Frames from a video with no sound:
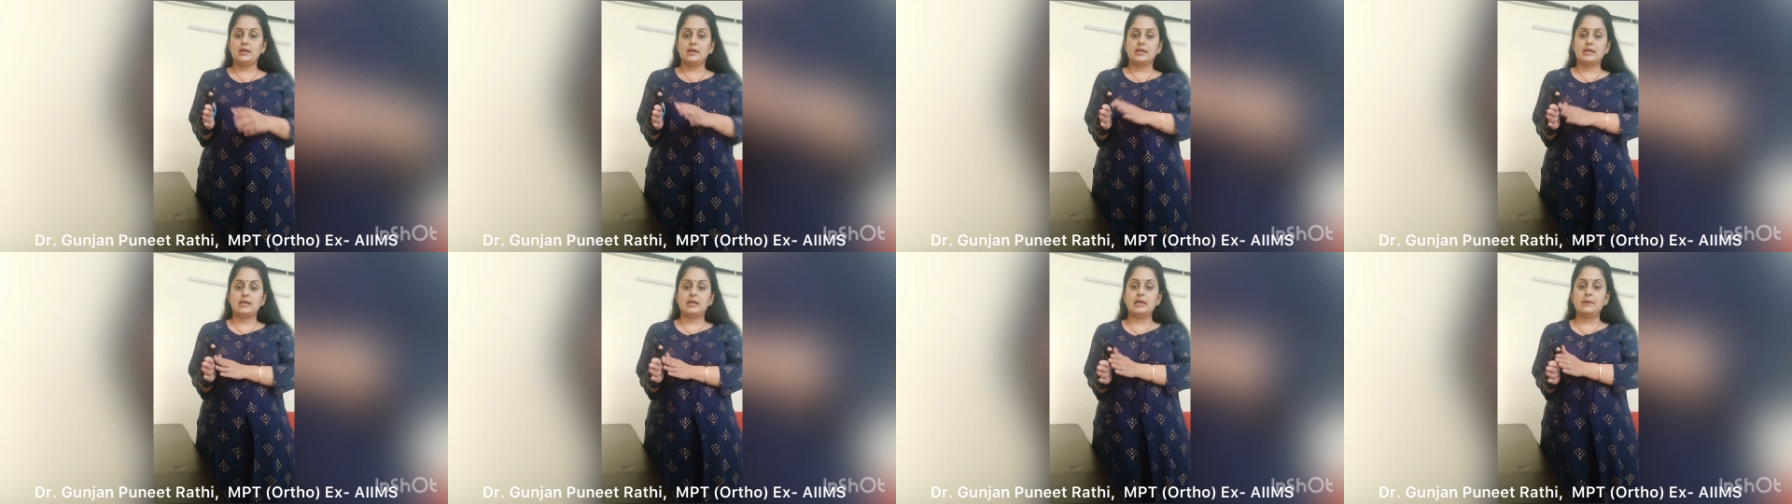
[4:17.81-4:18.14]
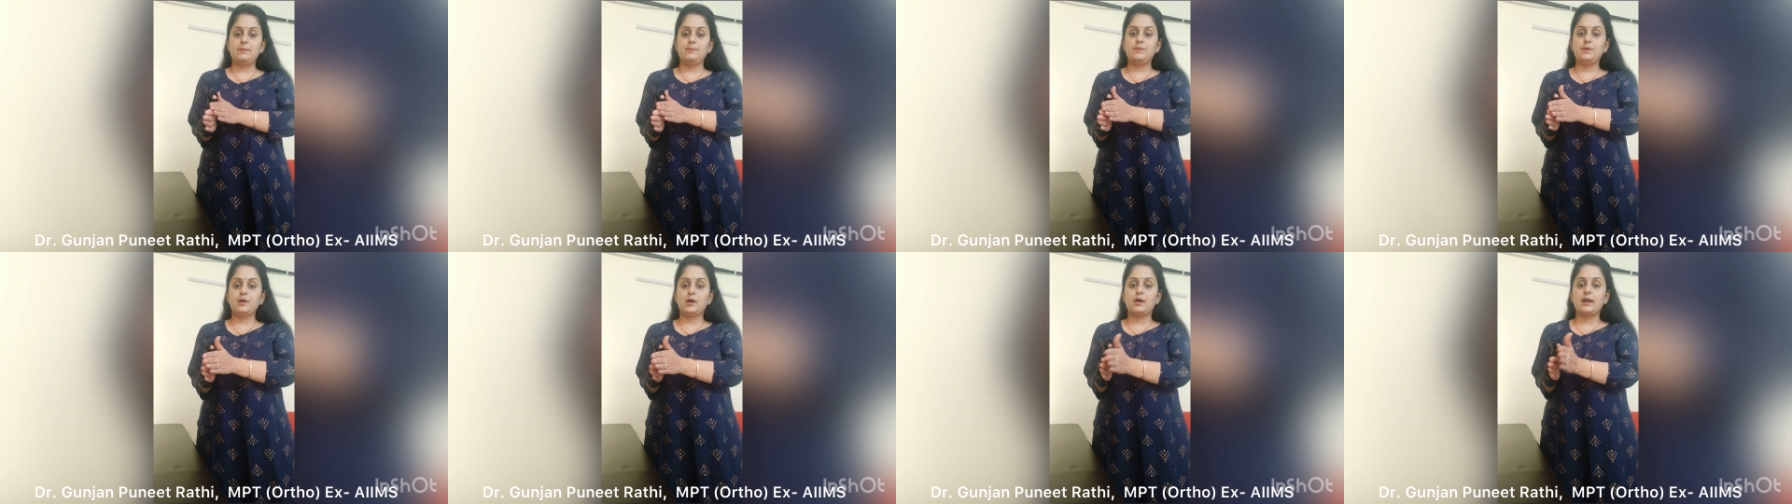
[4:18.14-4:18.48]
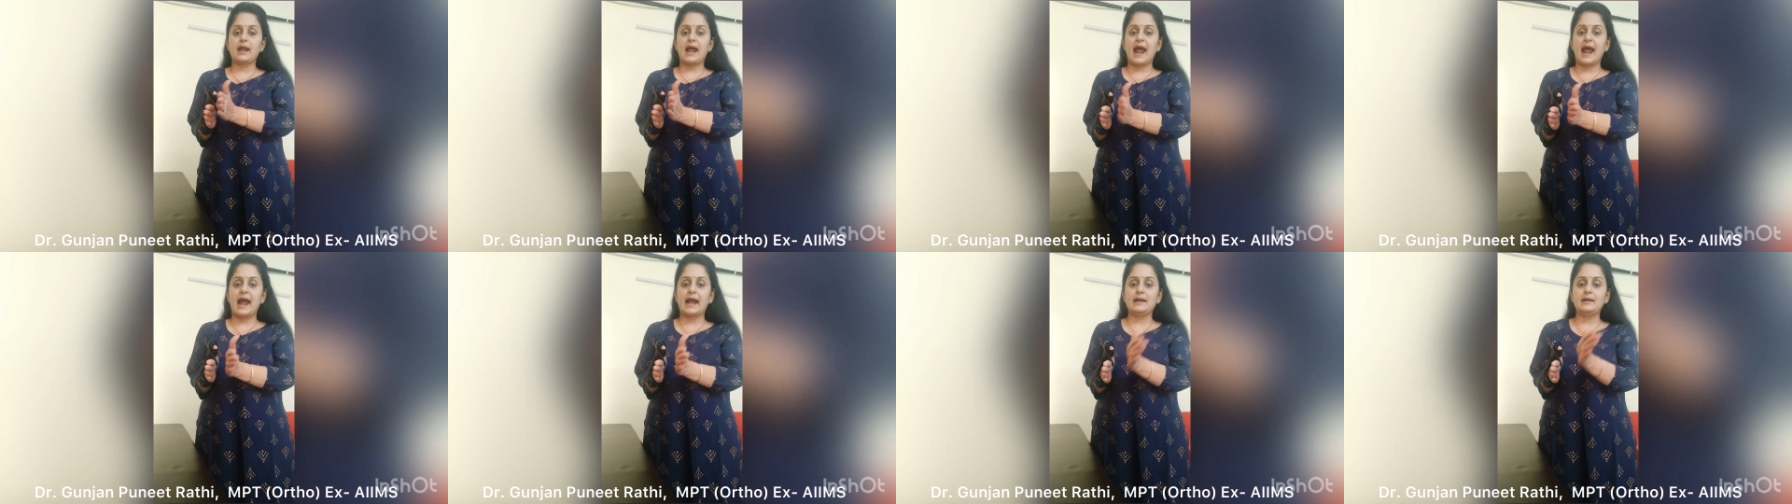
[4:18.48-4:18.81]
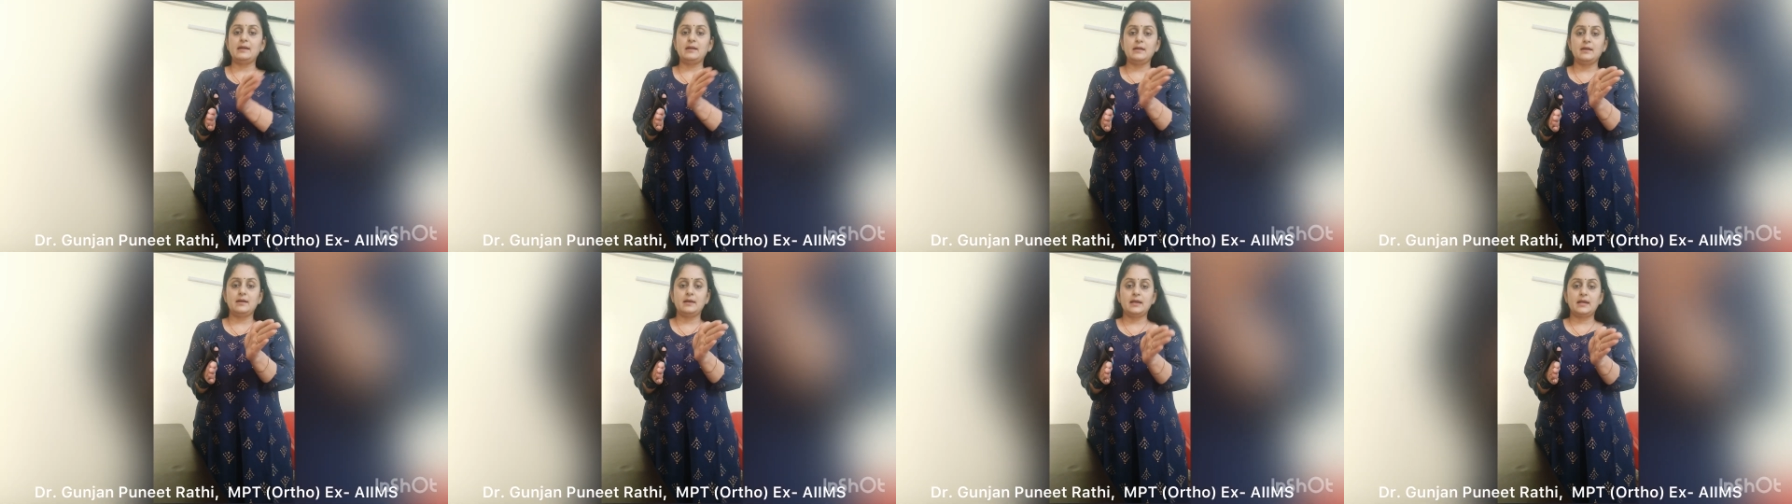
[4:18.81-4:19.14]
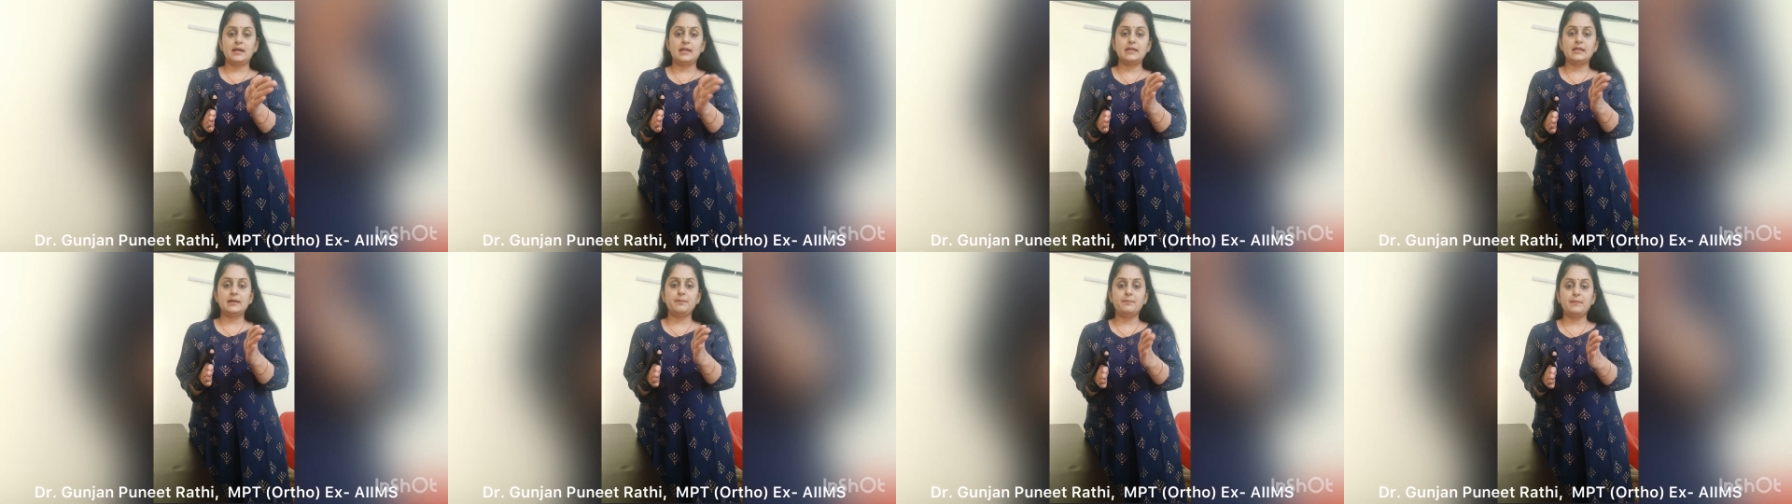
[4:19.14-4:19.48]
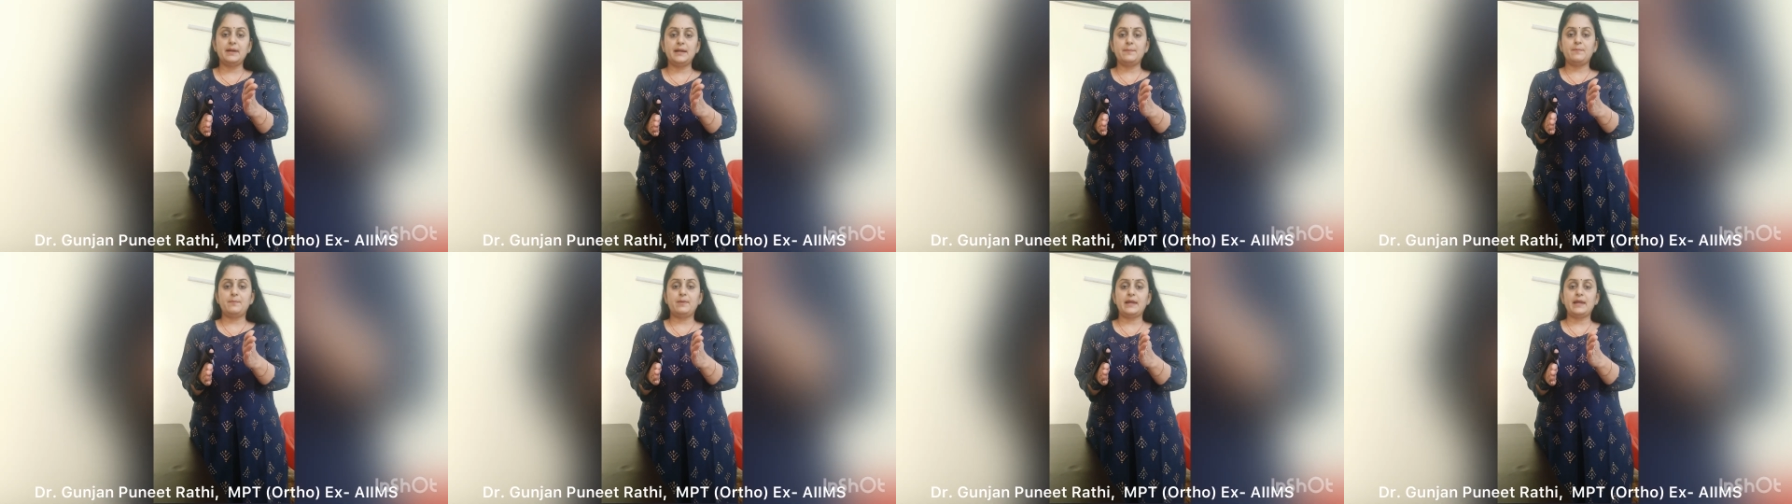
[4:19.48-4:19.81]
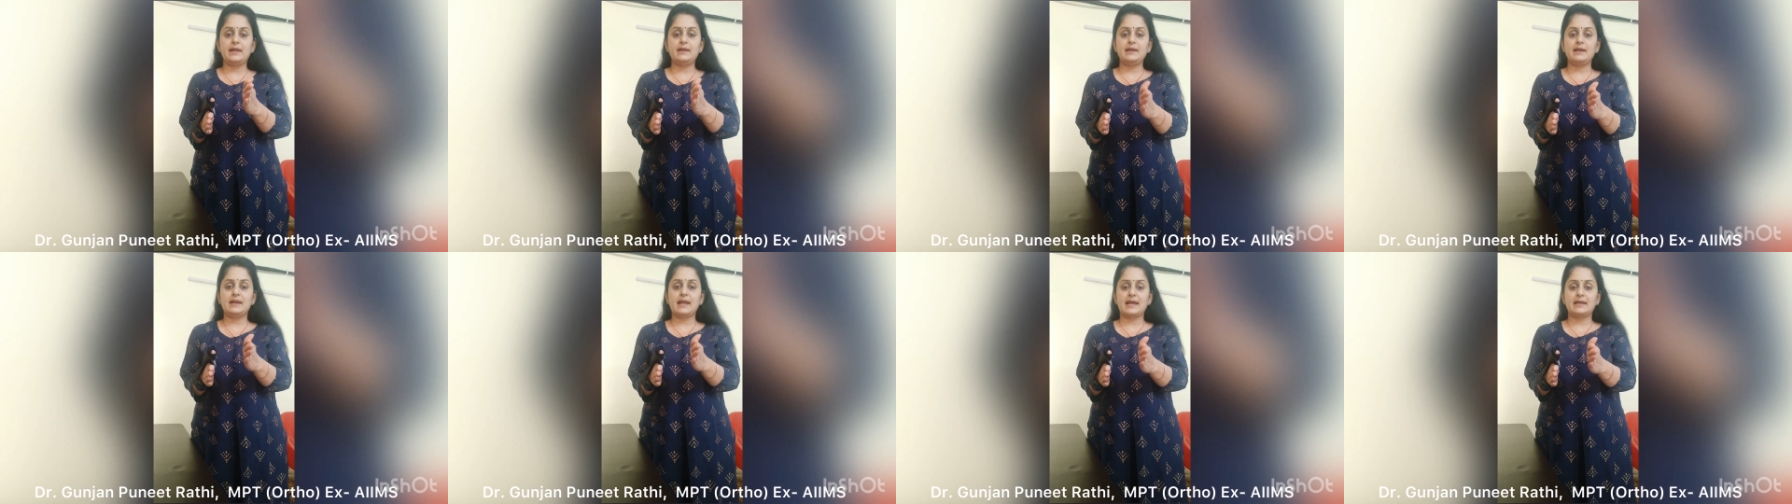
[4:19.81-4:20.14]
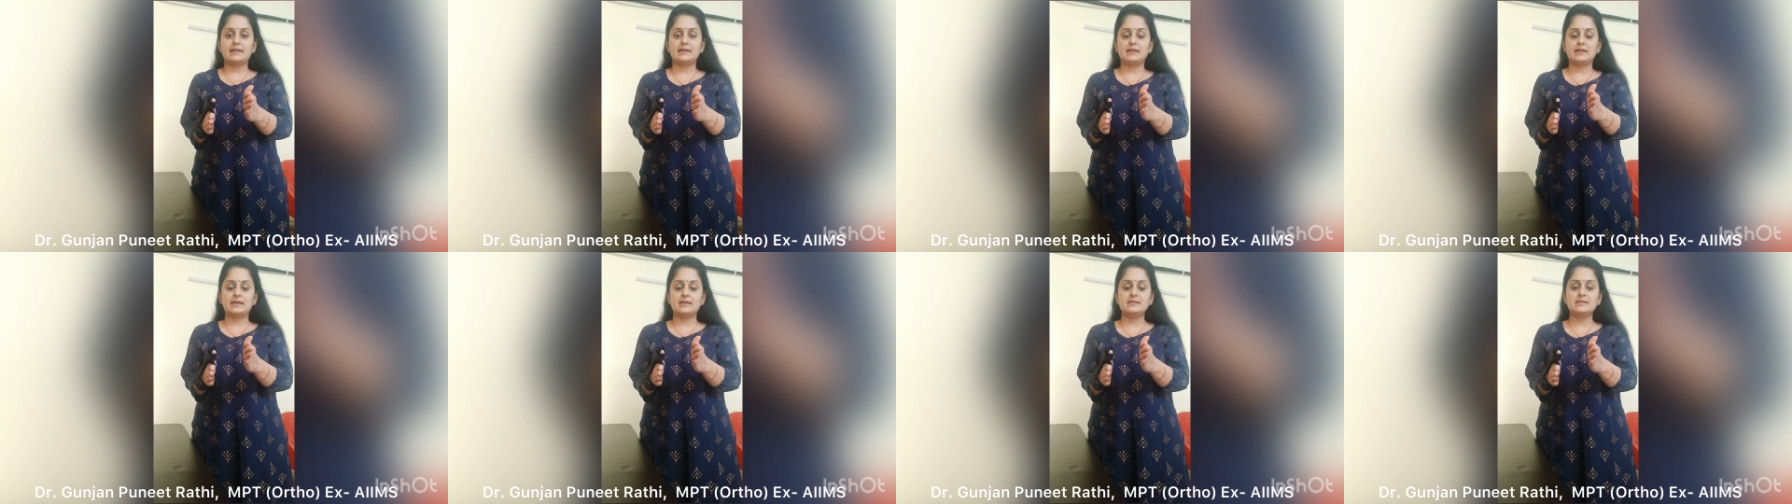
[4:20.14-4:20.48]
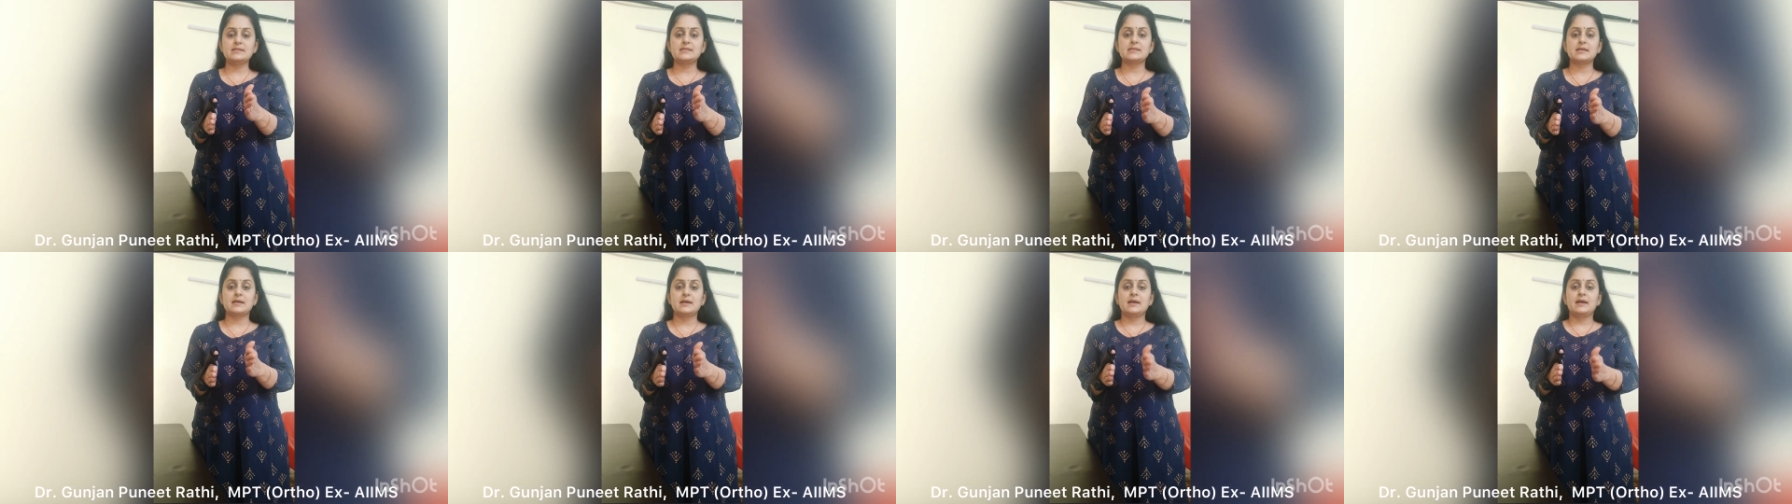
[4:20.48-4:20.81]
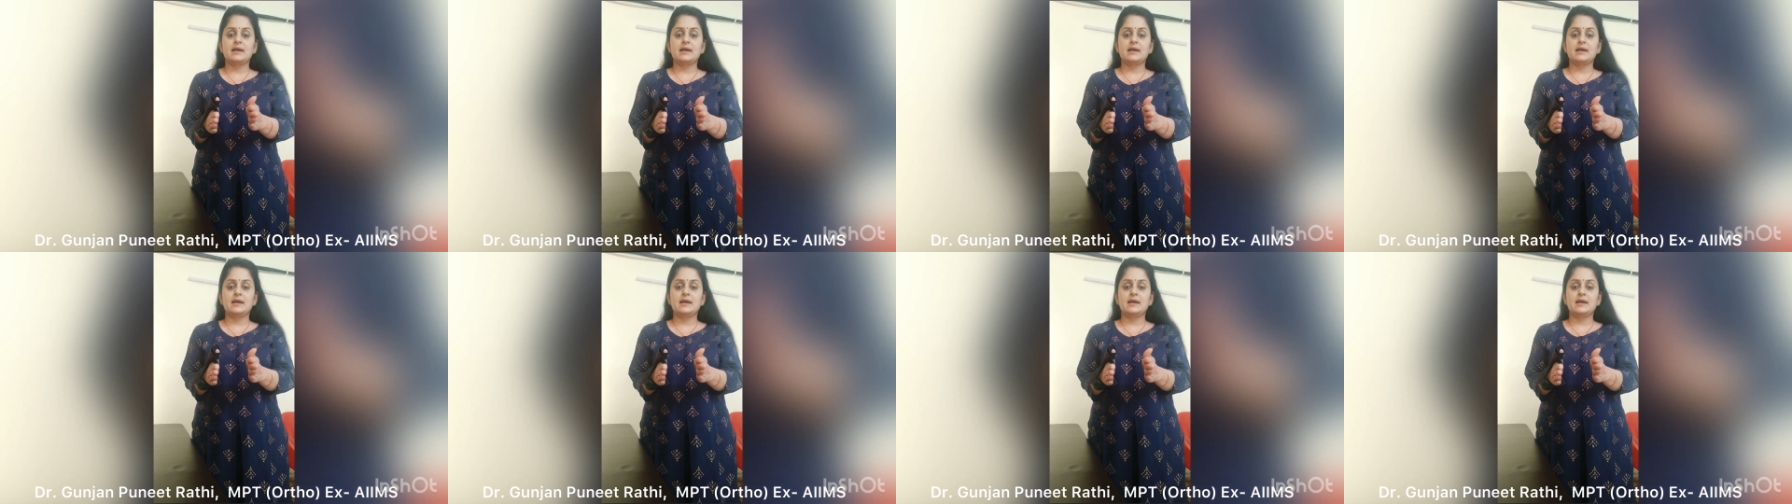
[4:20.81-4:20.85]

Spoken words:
keep your hand in the mid plane like this,